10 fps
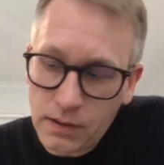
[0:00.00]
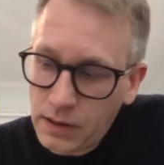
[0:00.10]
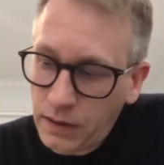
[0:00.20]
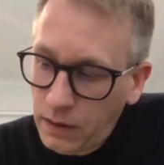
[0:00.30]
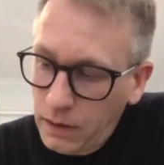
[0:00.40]

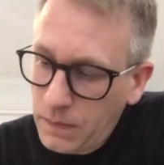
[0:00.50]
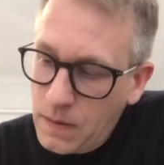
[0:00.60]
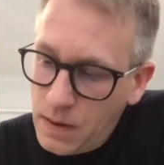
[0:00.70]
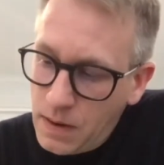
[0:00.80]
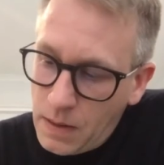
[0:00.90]
And
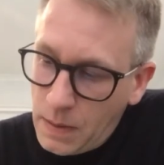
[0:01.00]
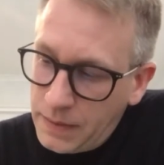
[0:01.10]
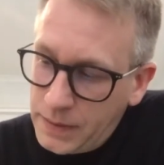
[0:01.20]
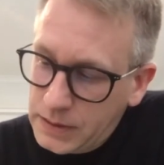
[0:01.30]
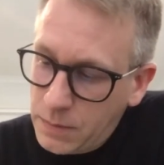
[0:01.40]

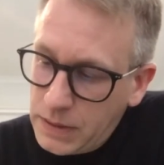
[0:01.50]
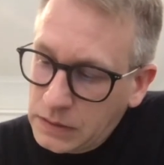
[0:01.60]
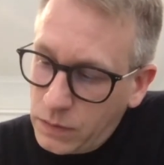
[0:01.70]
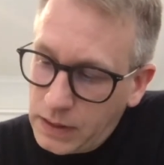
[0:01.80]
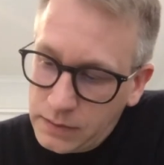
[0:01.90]
that's the
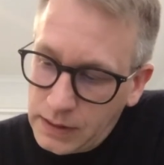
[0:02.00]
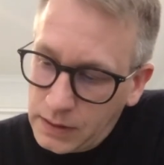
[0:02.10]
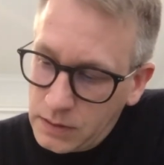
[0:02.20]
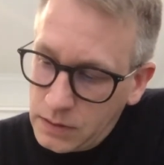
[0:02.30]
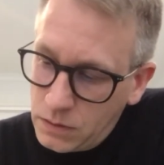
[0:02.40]
best way, I
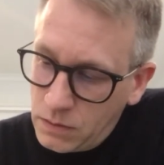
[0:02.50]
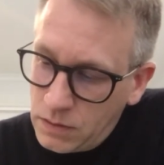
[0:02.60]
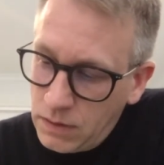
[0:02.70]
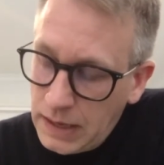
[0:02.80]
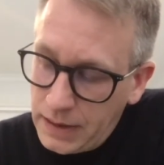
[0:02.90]
think, to
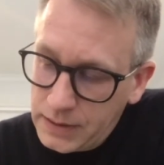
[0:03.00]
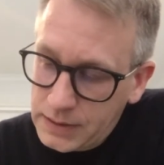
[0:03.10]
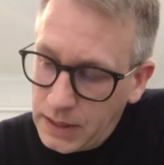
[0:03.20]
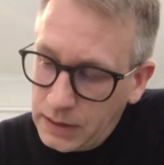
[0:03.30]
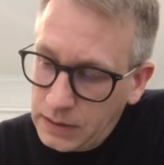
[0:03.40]
really
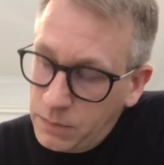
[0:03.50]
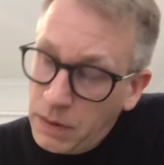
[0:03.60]
understand it.